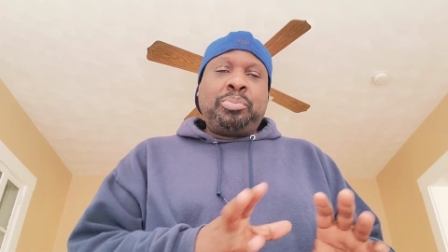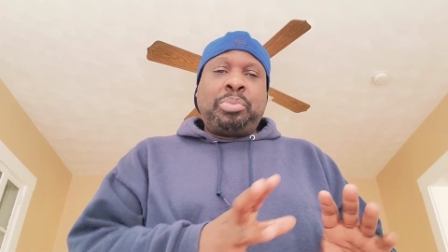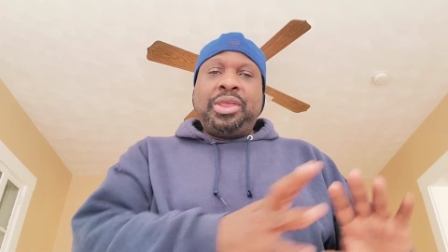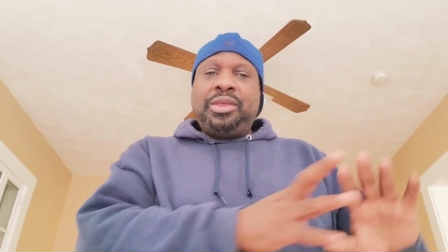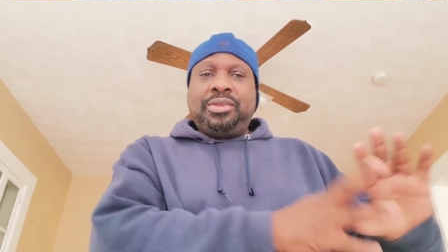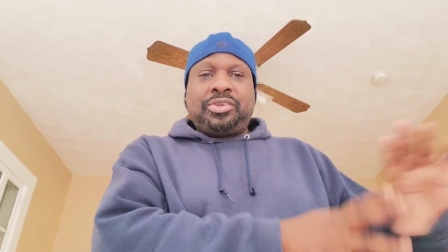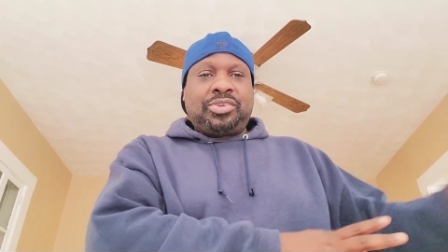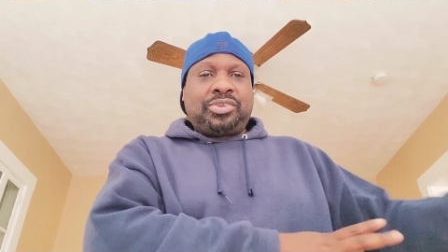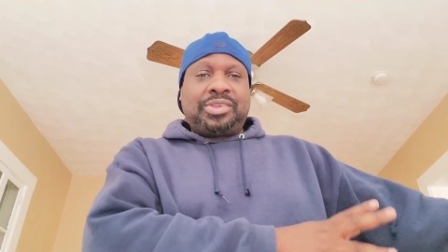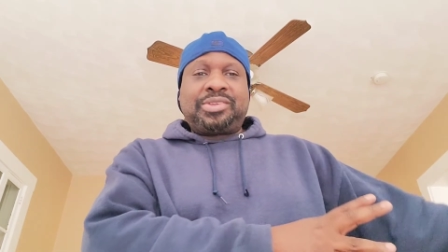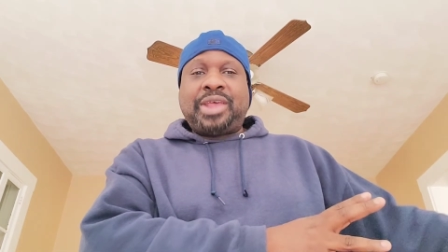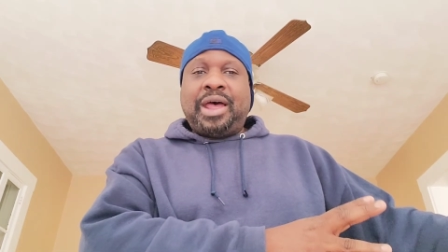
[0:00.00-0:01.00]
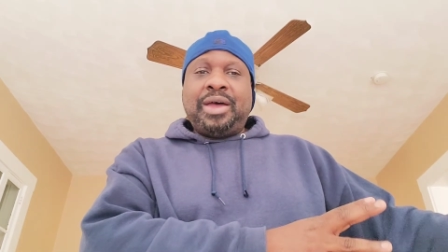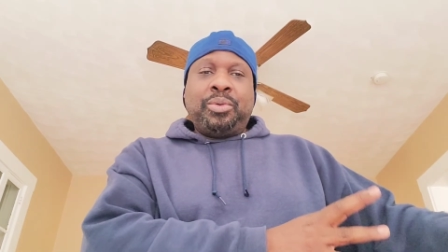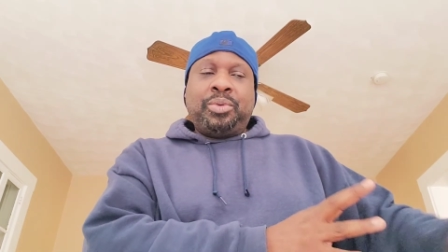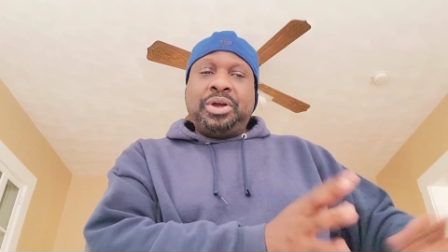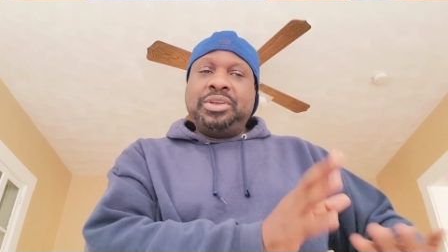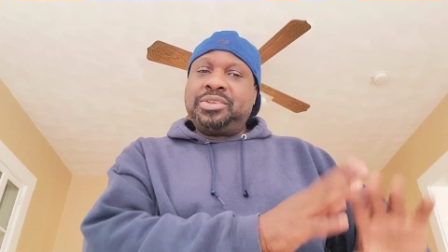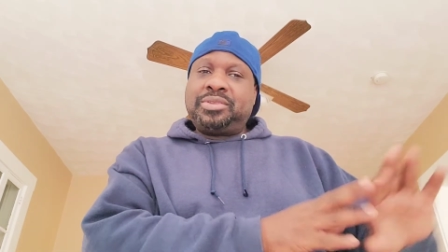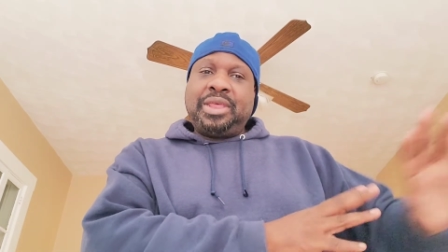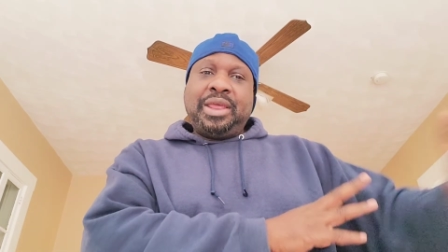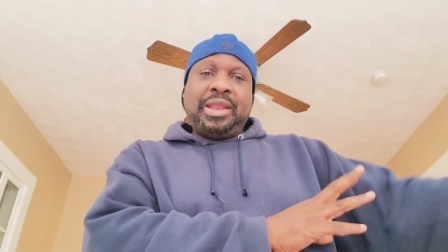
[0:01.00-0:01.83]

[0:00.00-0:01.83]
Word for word: be just a side one thing.